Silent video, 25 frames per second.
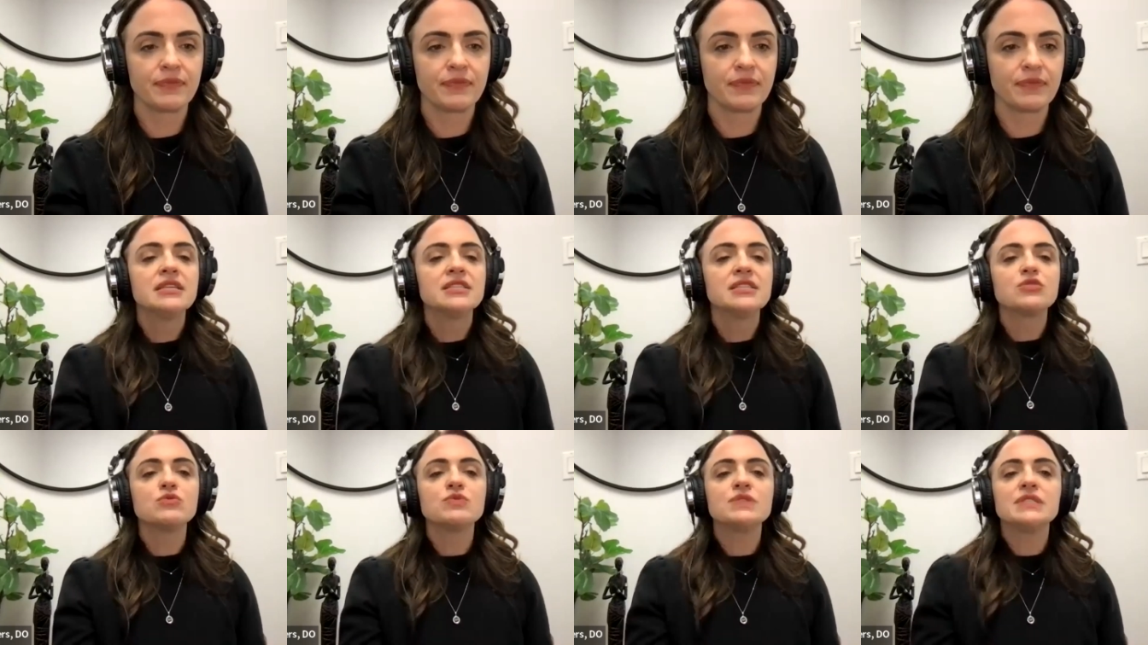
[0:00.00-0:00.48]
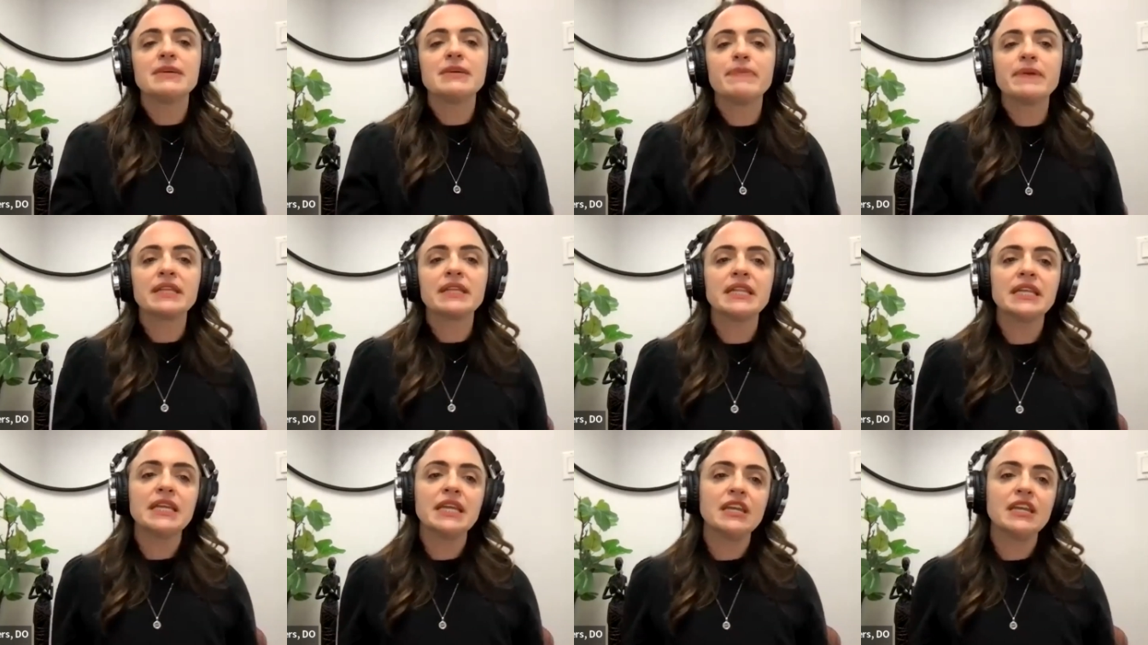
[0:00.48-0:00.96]
So
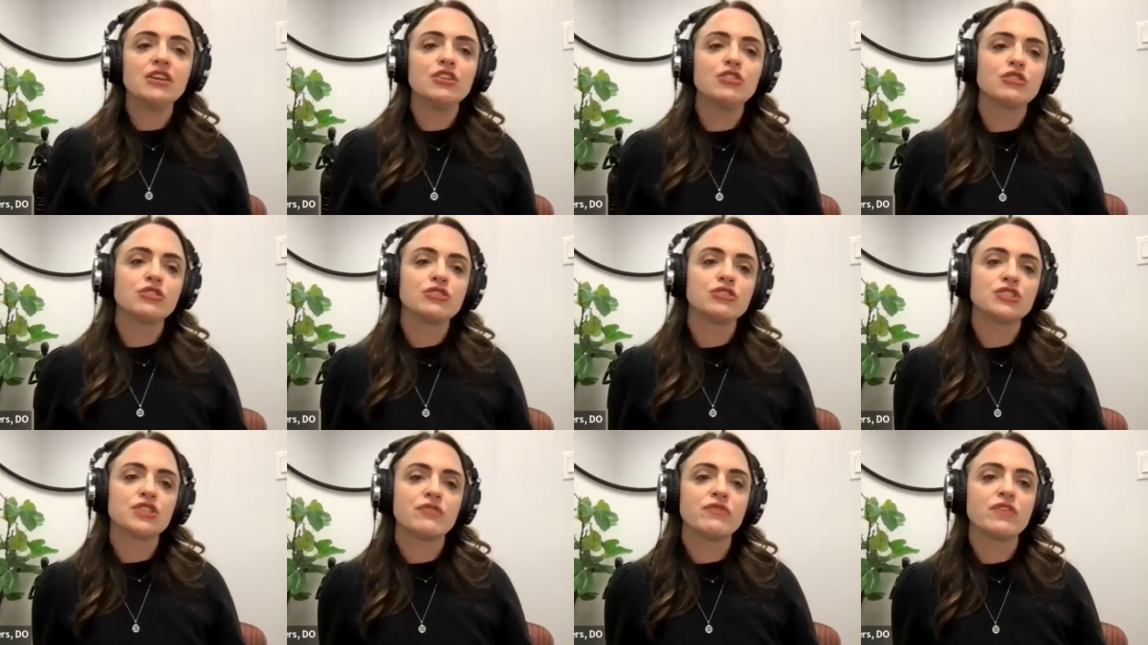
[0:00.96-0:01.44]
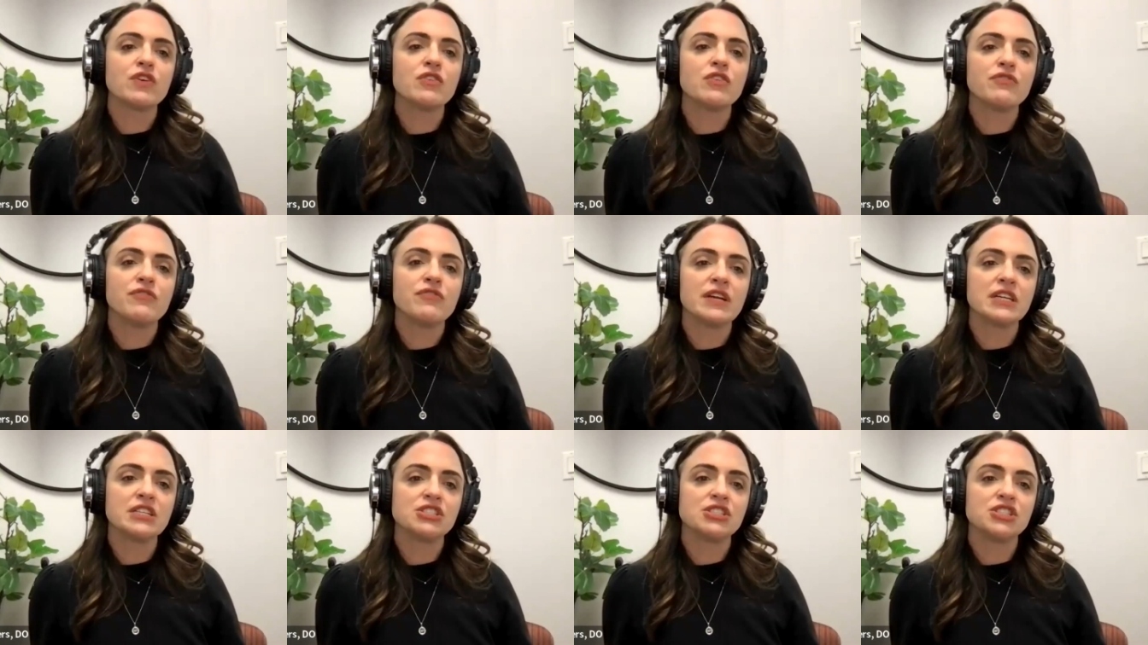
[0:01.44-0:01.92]
typically your cervical
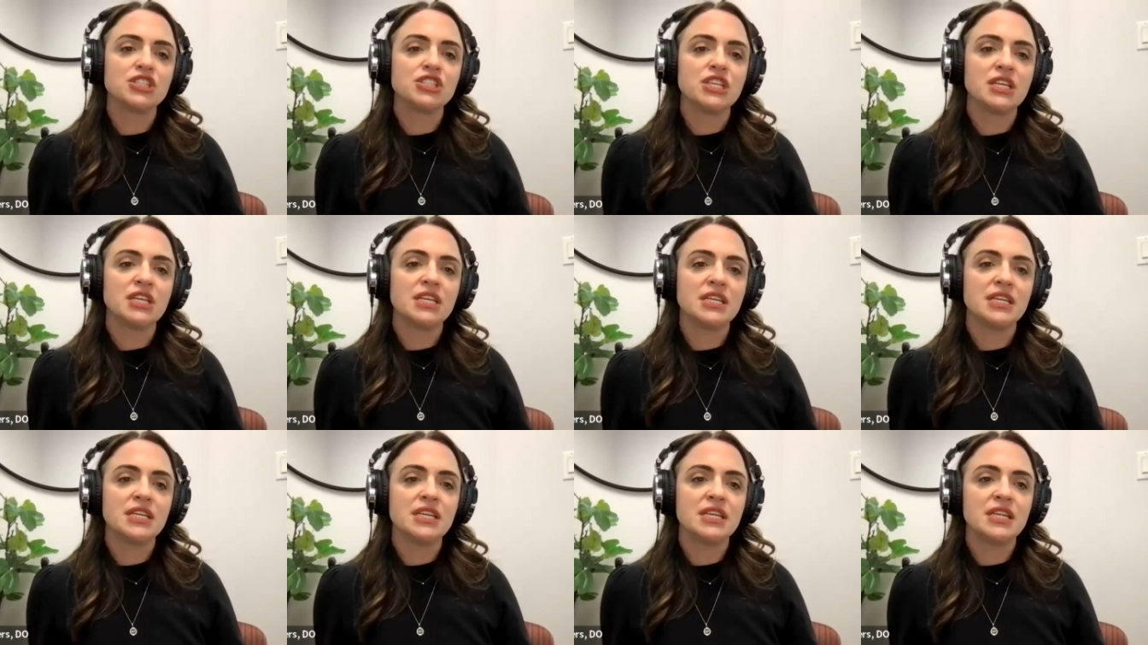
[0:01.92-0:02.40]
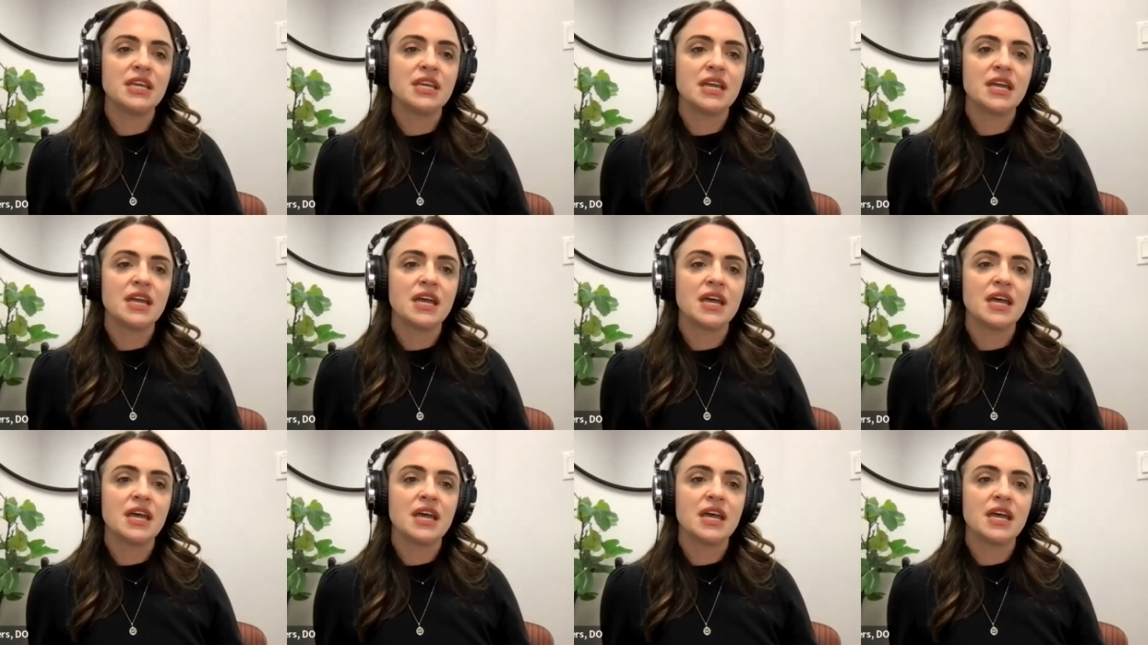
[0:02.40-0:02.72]
function,